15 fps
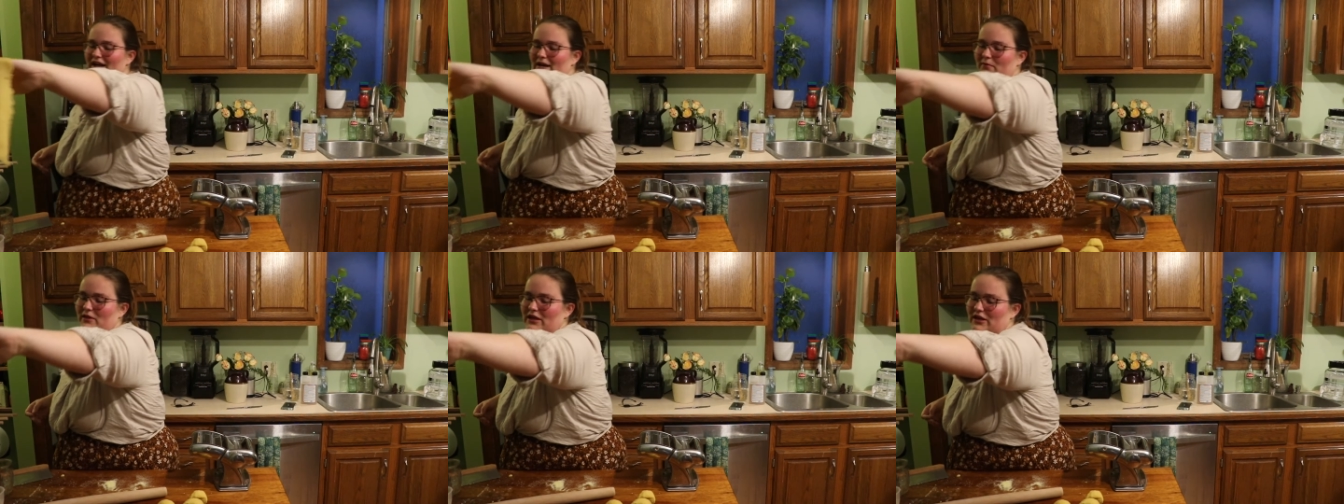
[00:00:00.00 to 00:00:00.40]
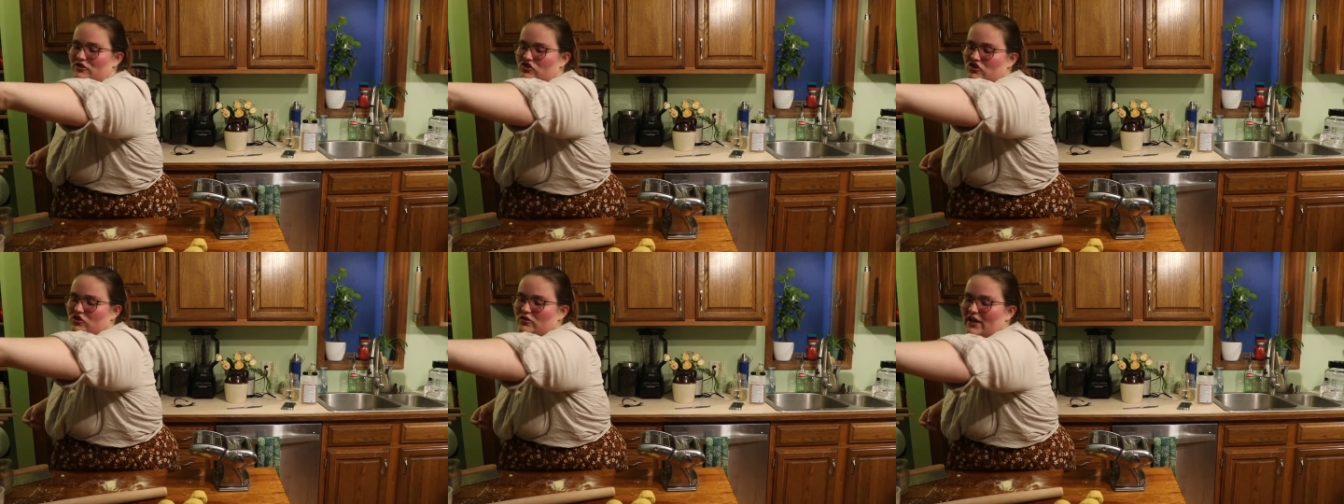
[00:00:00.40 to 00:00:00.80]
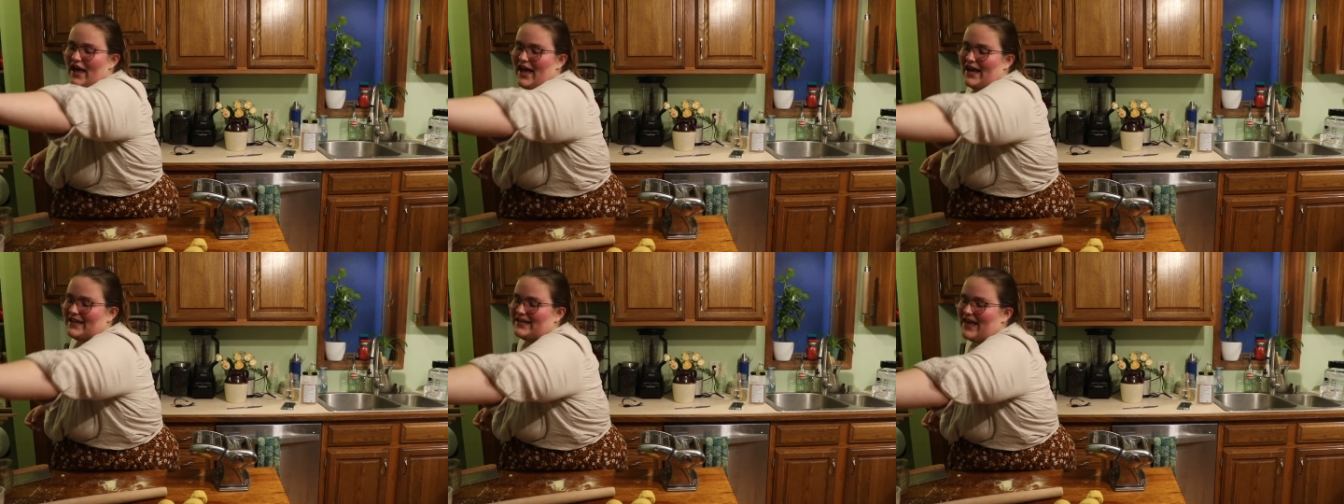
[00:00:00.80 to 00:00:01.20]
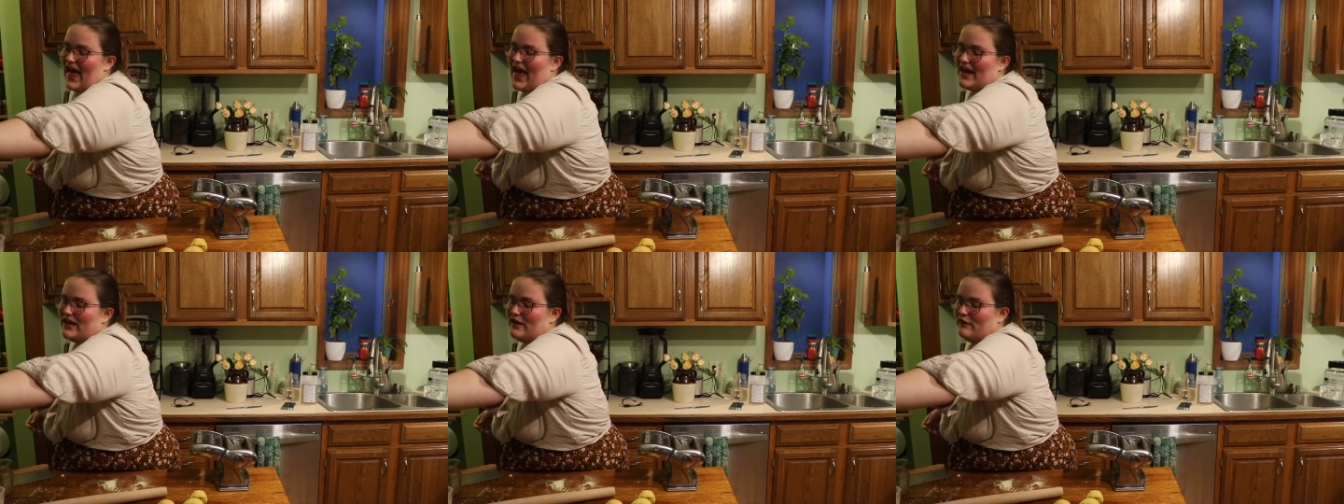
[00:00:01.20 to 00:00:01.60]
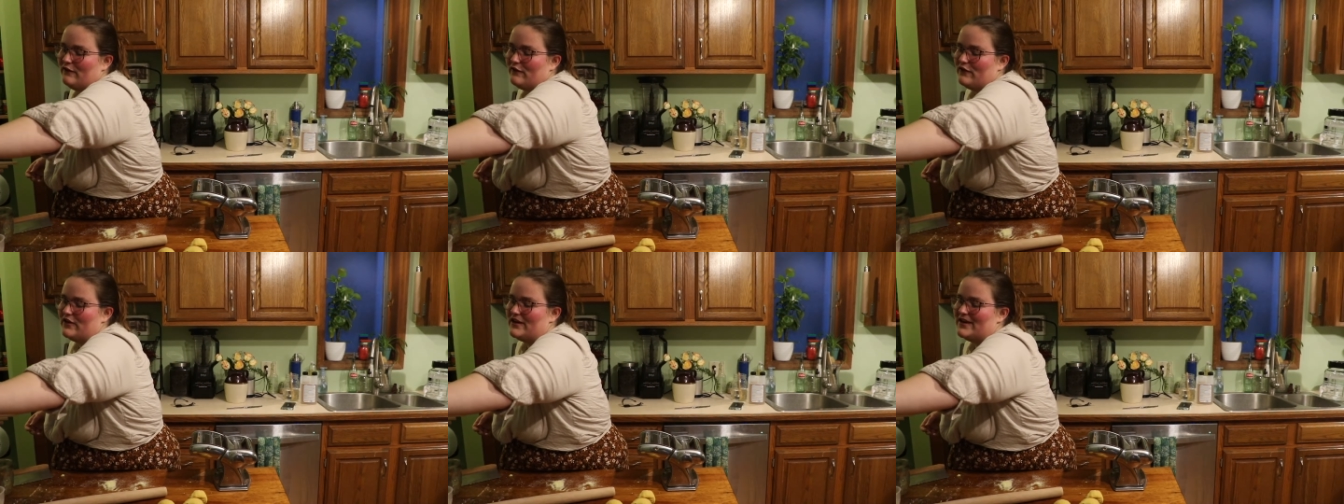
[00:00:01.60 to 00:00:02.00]
and I'm gonna do that again
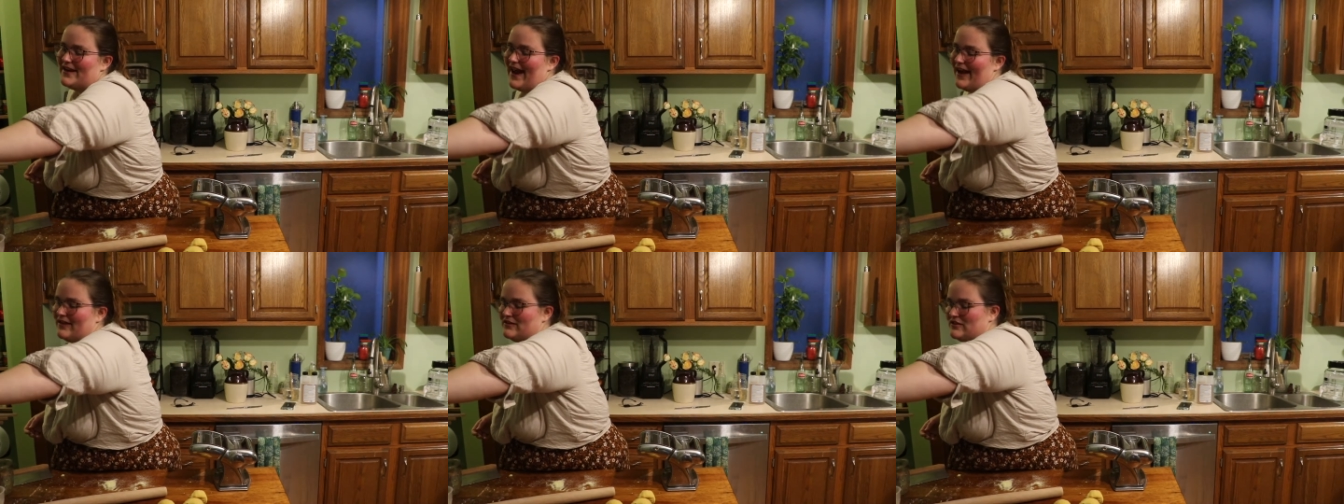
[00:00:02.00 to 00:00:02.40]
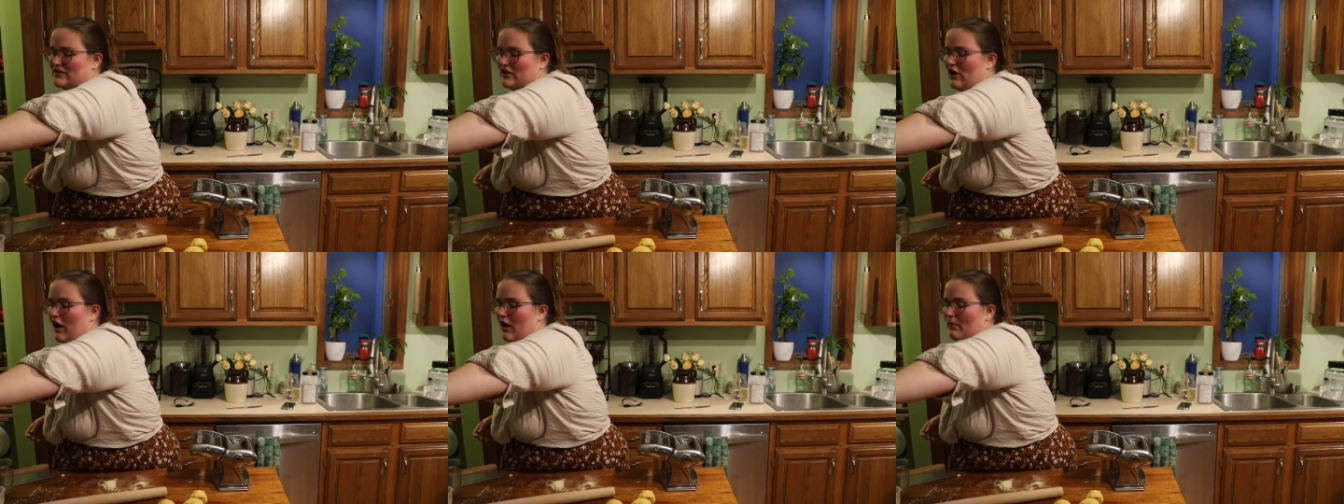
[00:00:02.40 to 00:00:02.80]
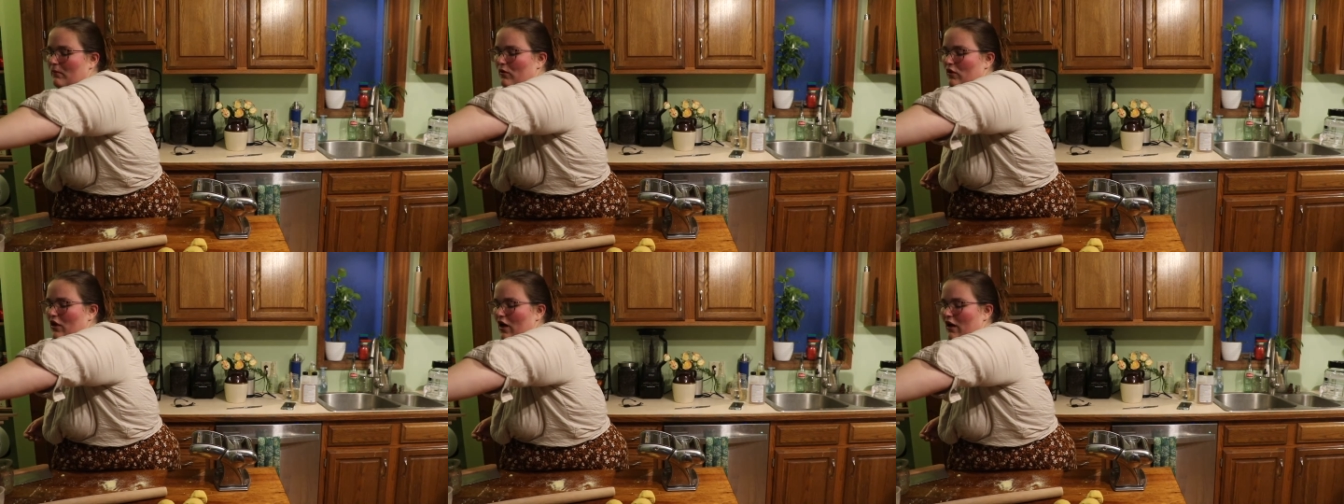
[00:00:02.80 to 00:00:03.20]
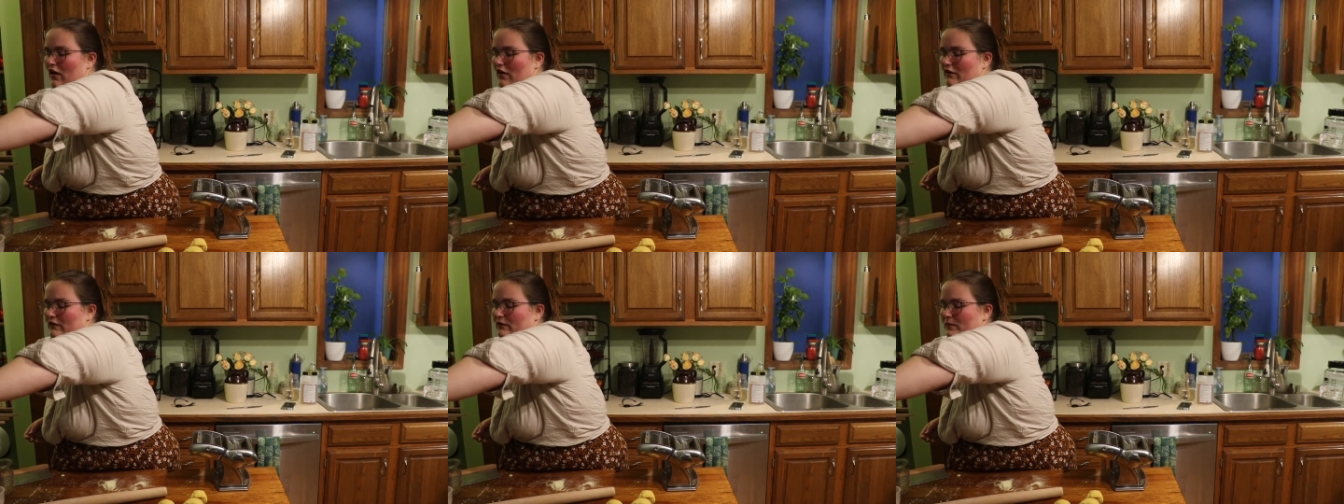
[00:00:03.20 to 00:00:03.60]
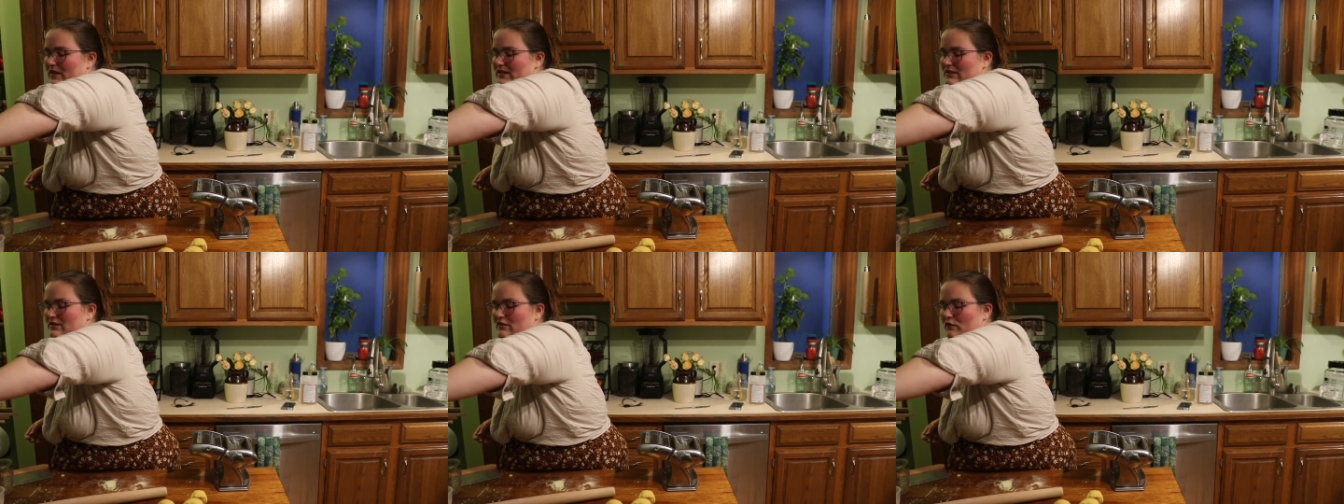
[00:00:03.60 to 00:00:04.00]
for the next couple of
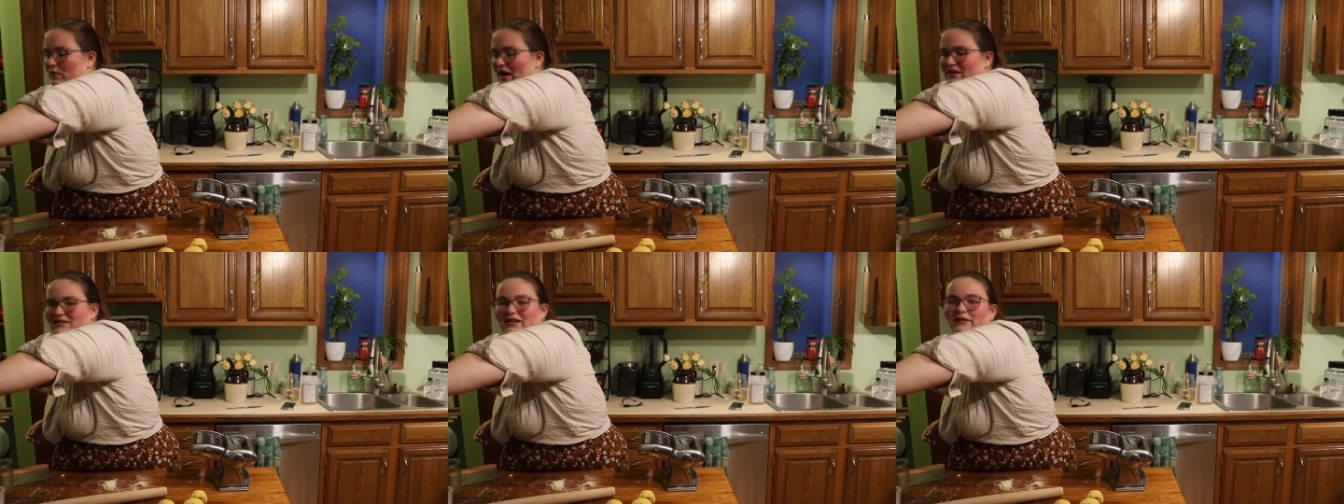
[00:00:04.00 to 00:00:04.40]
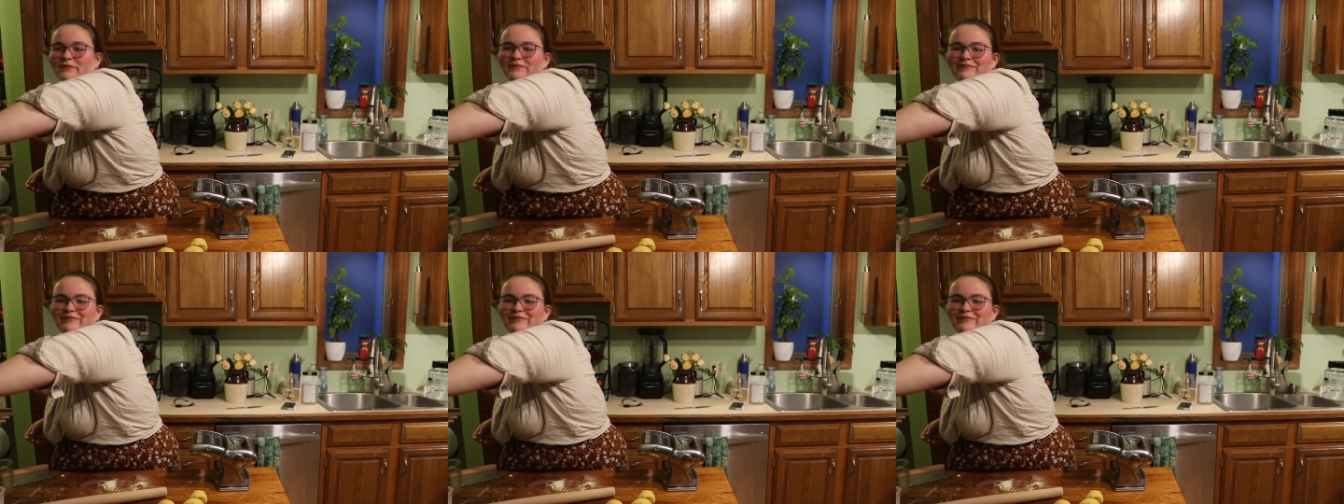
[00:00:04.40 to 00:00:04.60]
pieces of pasta.